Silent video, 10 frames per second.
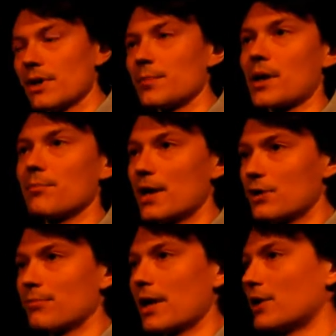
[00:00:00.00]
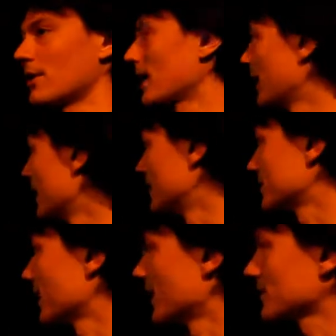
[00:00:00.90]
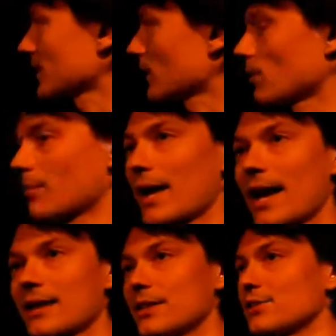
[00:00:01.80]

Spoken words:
become better and better, and a second one by Ackley in